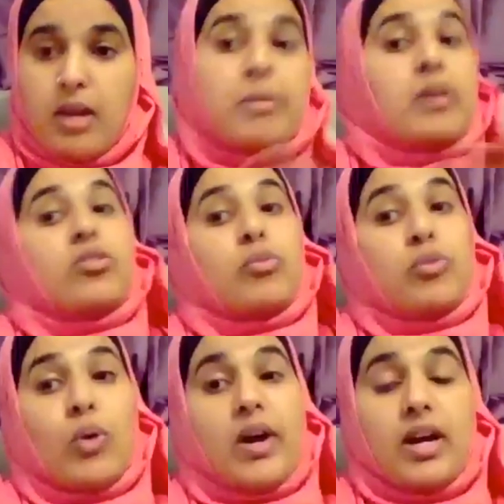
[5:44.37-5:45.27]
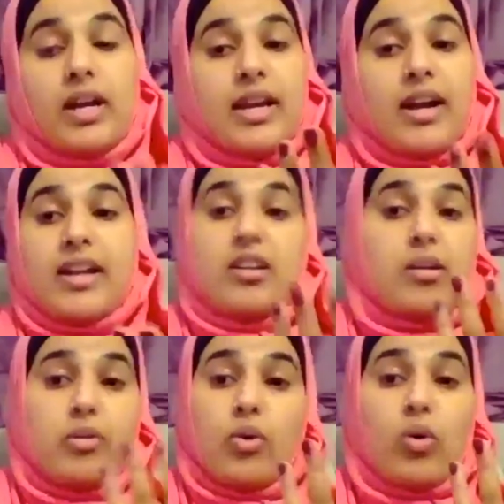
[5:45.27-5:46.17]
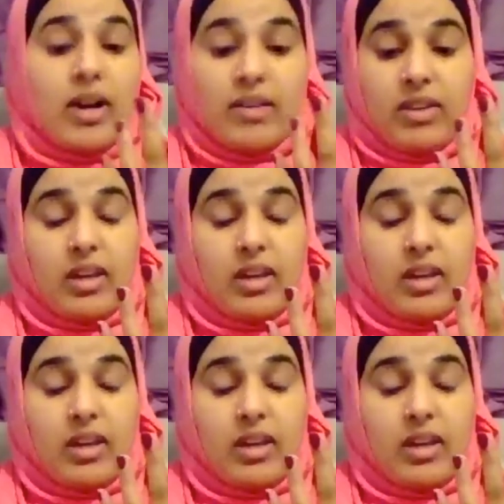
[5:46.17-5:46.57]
Because it was quite early, I ended up not having